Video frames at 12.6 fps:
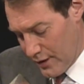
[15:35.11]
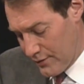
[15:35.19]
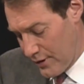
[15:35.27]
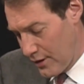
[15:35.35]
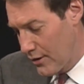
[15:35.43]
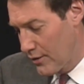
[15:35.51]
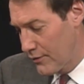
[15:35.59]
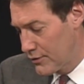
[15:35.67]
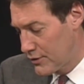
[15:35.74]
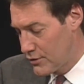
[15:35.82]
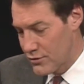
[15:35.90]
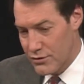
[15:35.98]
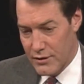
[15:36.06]
and here The
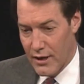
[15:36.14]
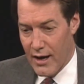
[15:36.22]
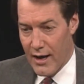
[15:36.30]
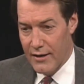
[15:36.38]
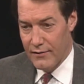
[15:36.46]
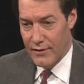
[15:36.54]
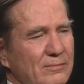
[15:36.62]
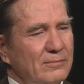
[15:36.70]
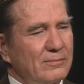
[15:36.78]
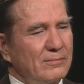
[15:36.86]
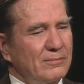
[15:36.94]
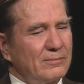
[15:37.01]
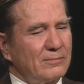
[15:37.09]
Teacher's Guide, and
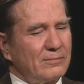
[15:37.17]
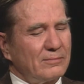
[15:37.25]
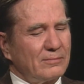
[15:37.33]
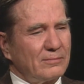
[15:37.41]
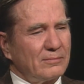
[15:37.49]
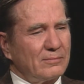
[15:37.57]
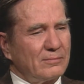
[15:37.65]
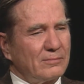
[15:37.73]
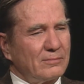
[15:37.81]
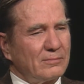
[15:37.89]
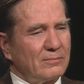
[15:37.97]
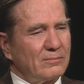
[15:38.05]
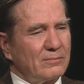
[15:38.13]
then The
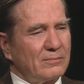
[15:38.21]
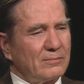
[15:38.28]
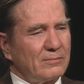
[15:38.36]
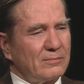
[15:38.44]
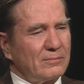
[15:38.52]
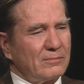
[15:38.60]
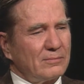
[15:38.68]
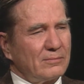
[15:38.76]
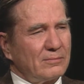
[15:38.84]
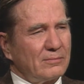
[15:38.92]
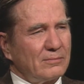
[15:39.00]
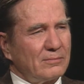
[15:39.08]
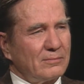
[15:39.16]
Essential Whitman. I
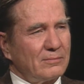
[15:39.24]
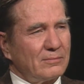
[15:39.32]
thank all